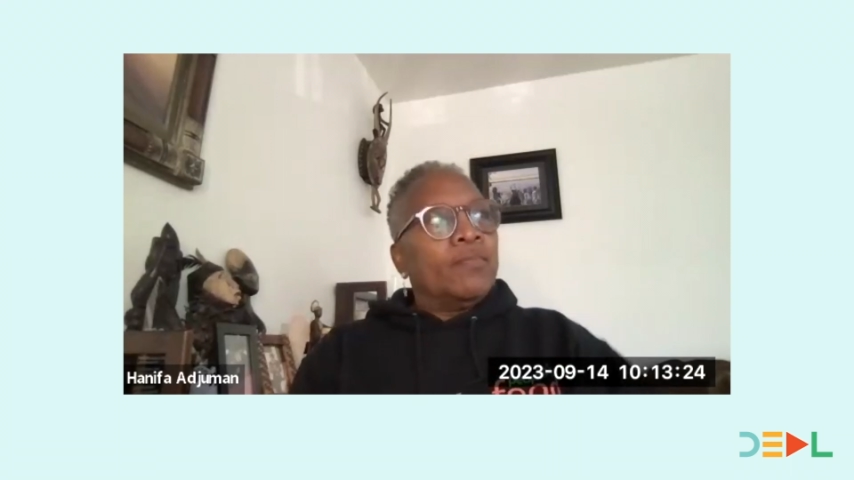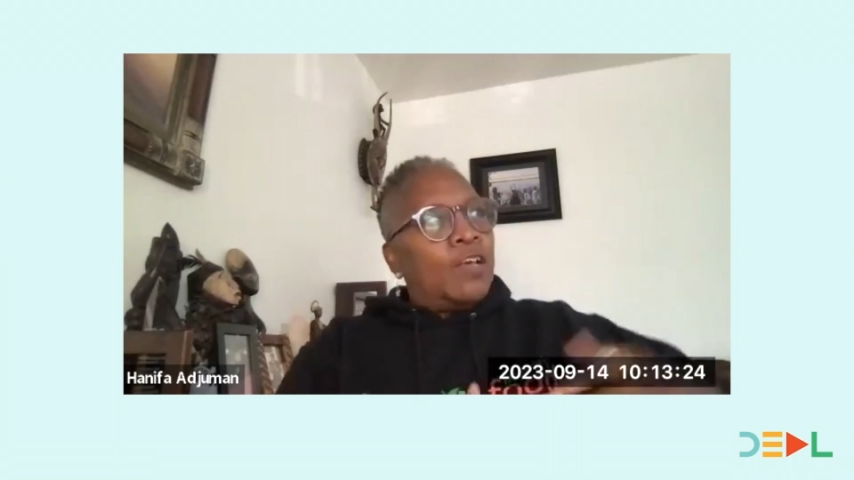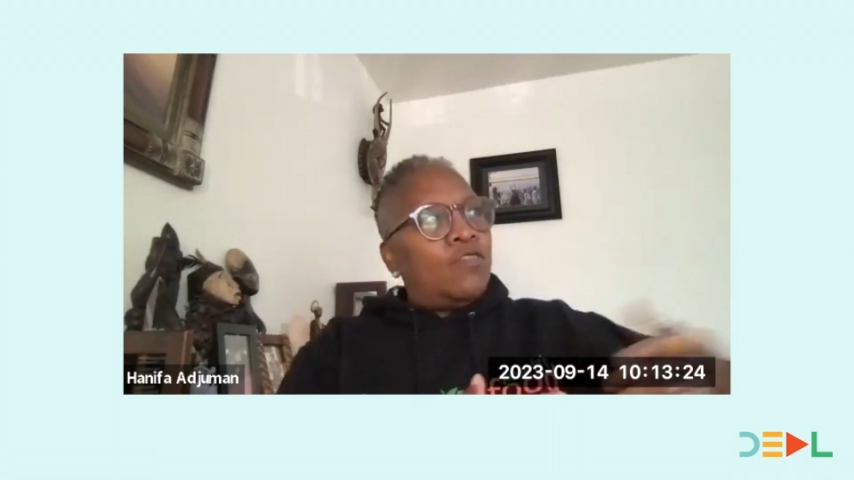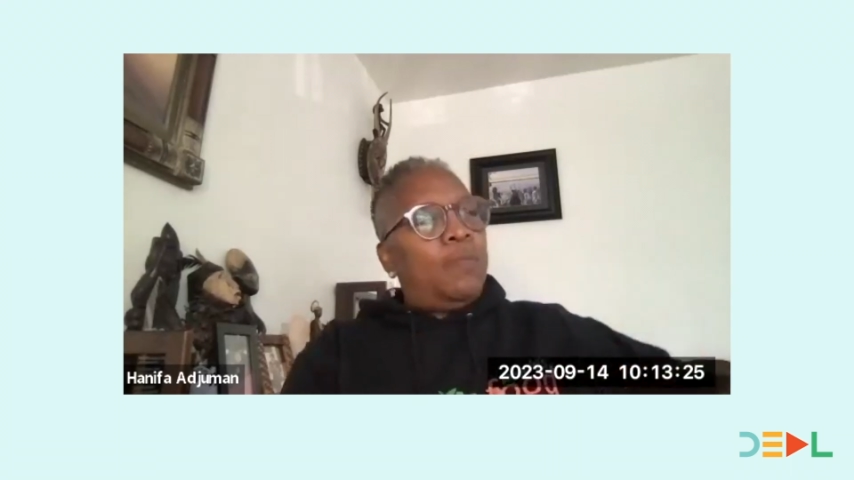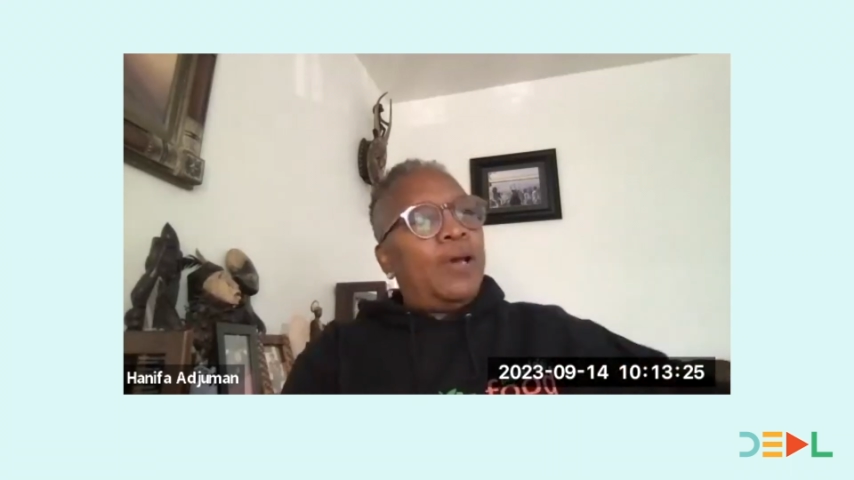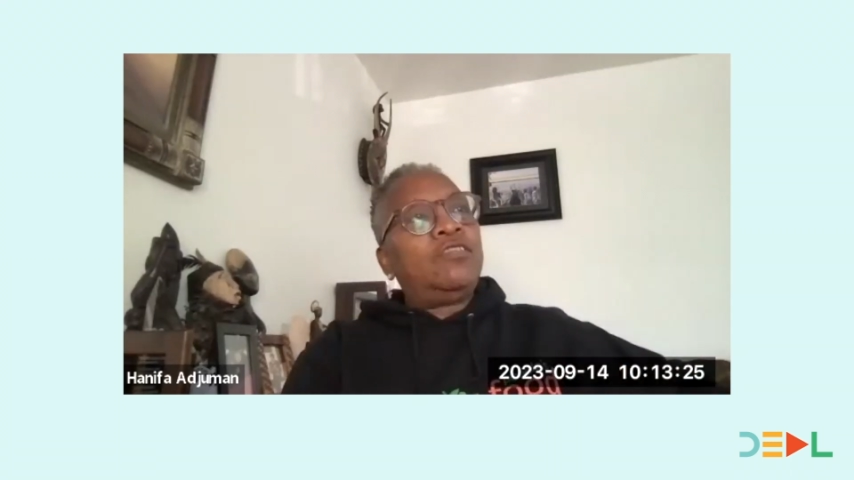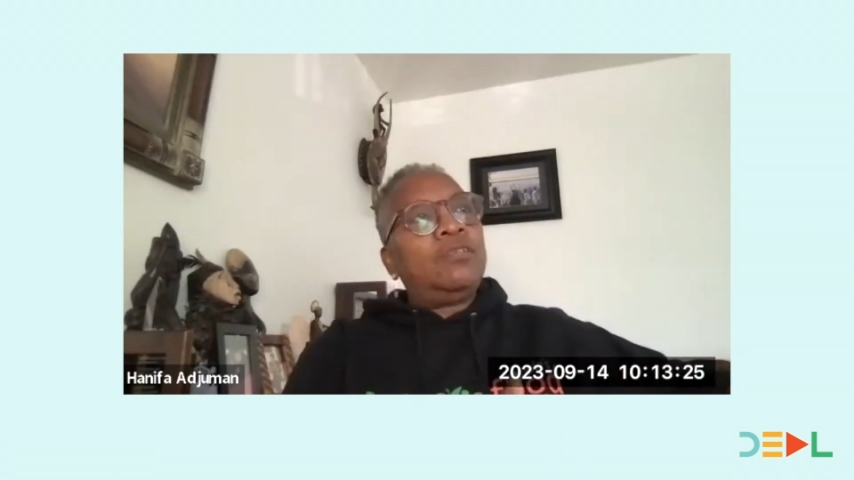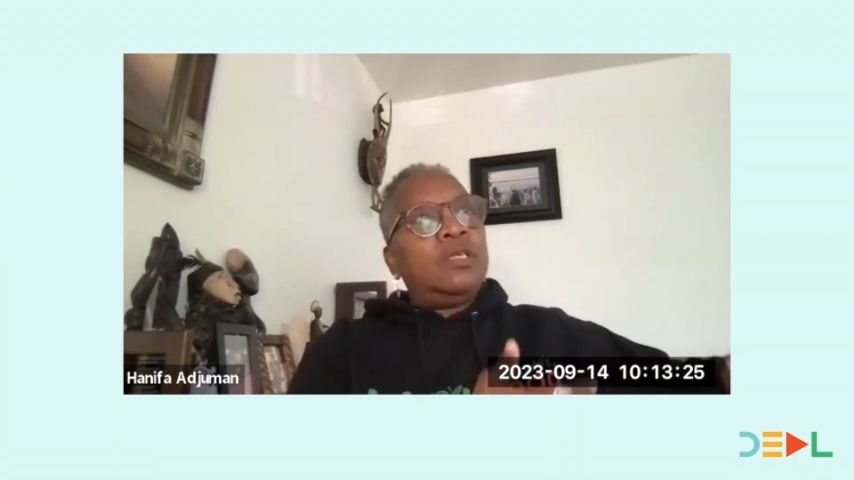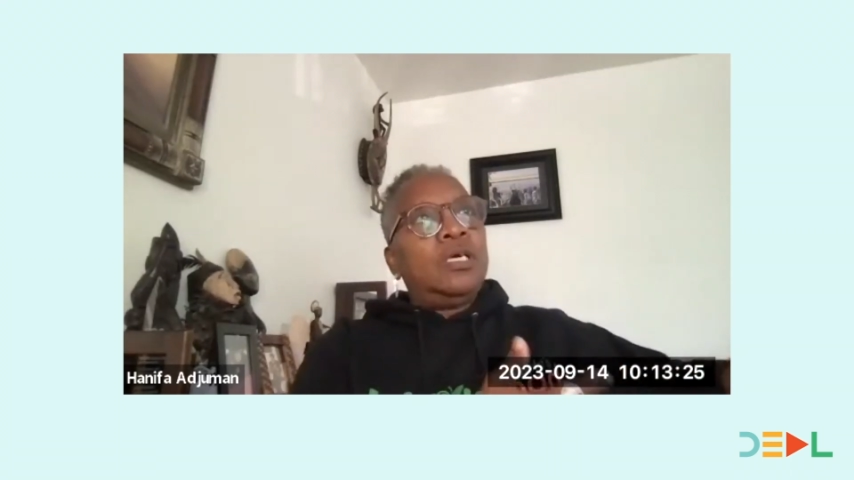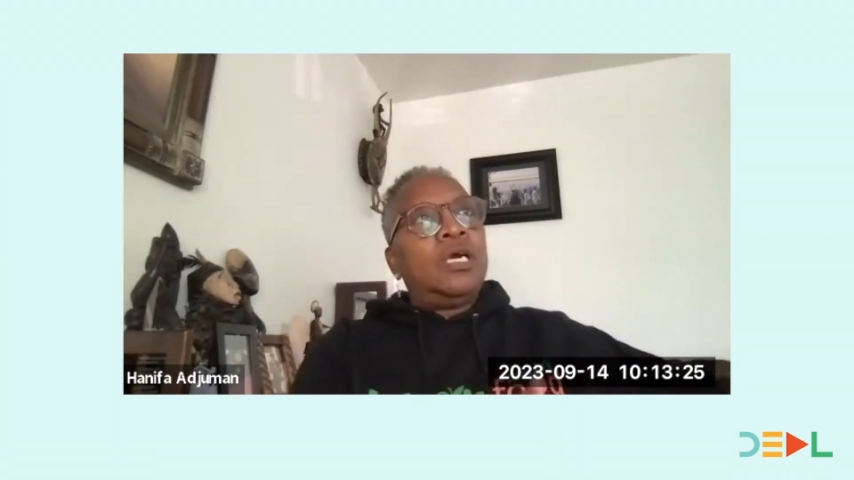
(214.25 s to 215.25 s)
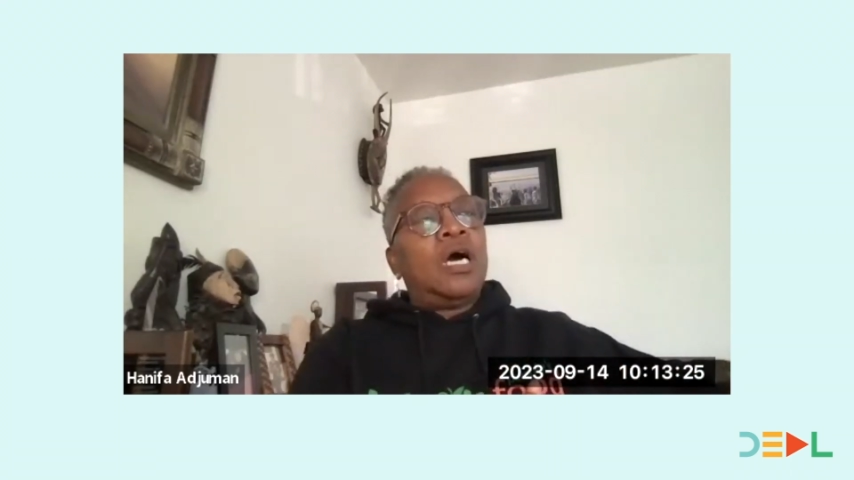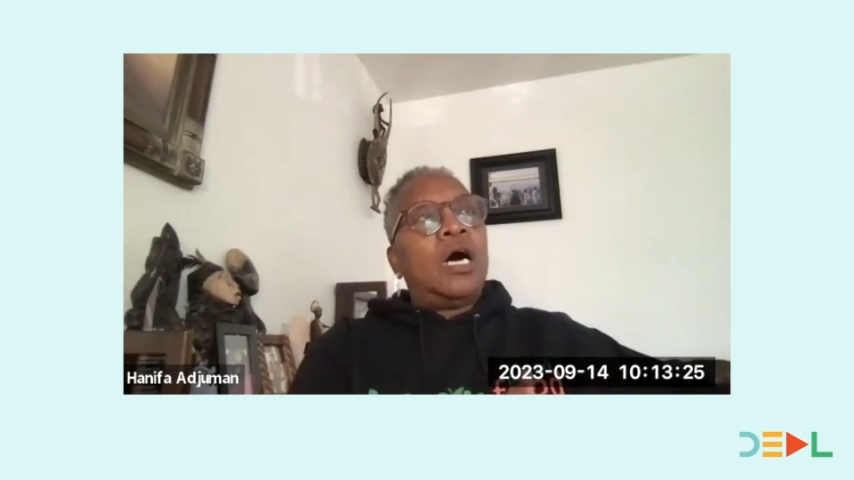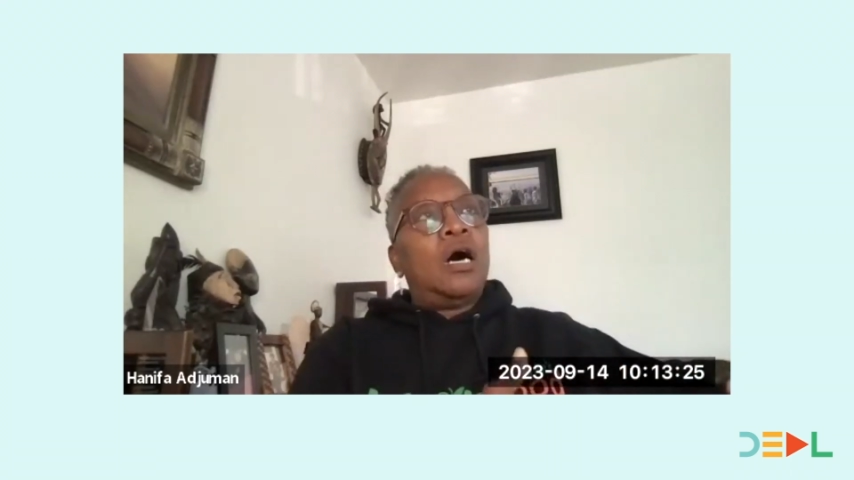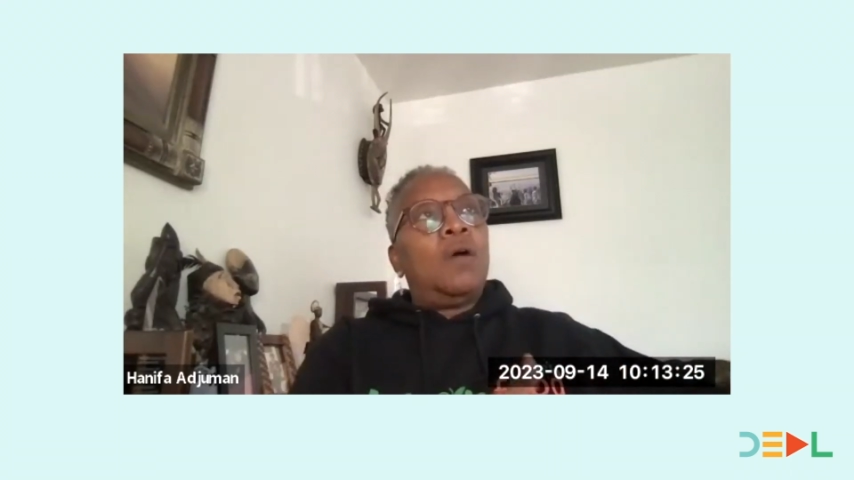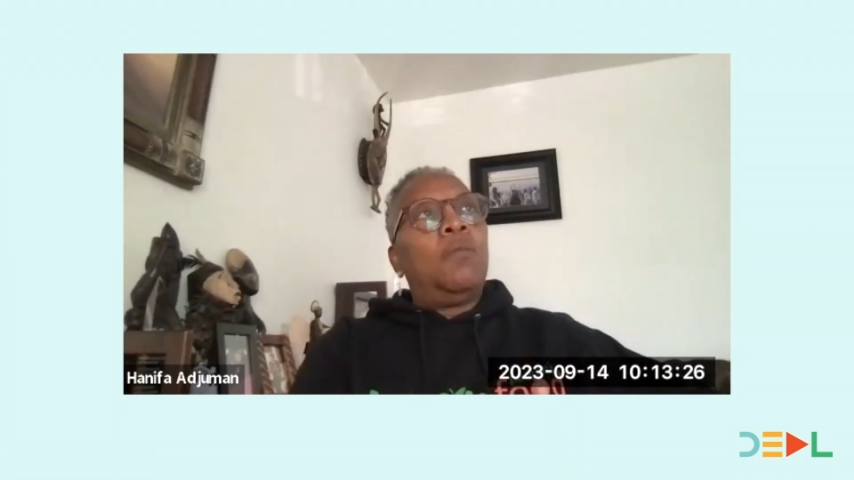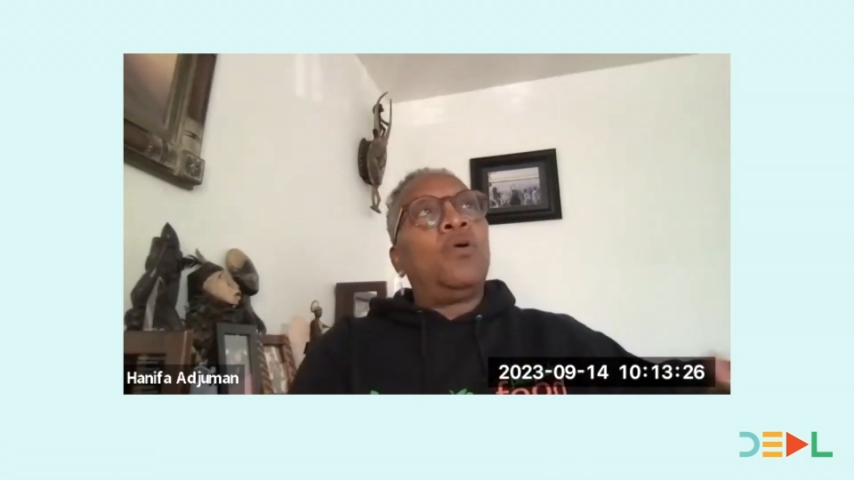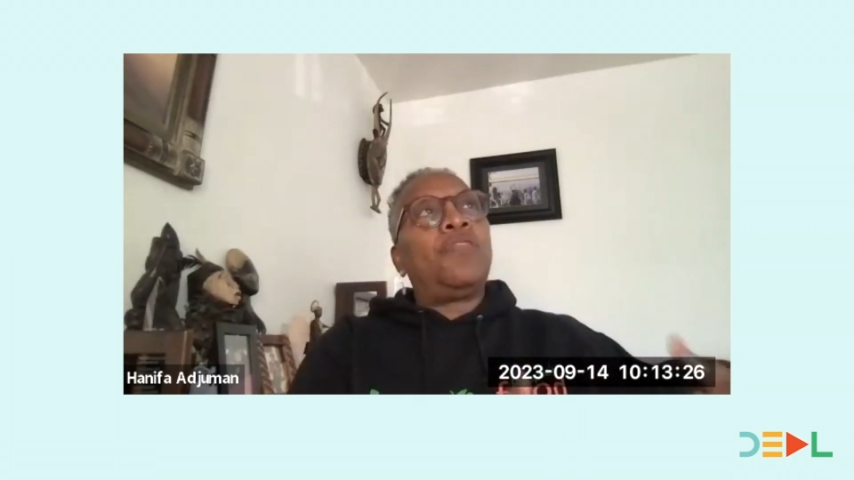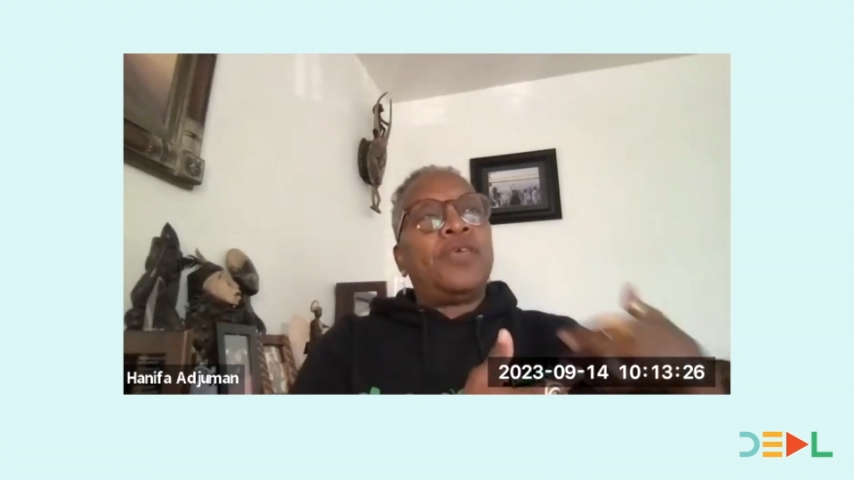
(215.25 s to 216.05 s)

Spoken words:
especially with